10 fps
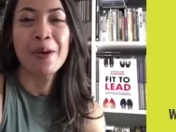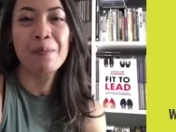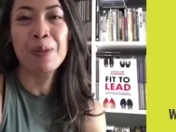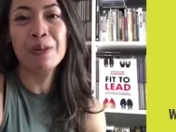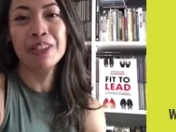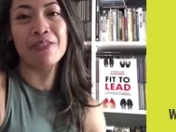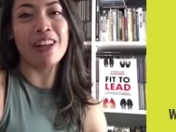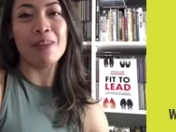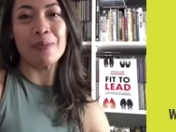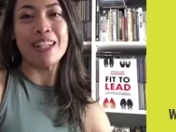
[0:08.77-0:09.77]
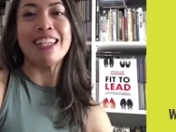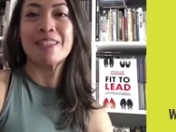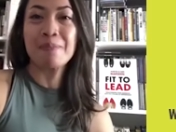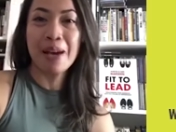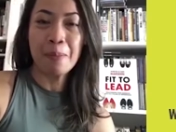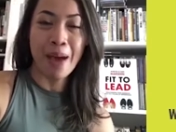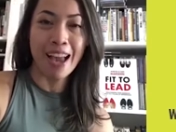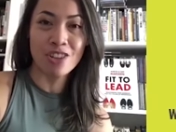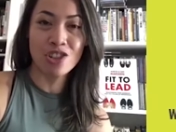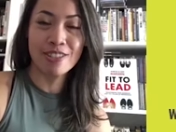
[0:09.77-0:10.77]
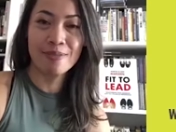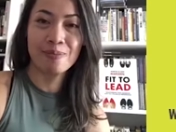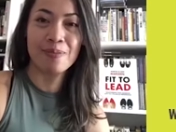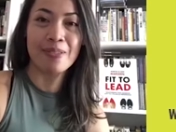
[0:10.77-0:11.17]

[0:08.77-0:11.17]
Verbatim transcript: People development is my passion,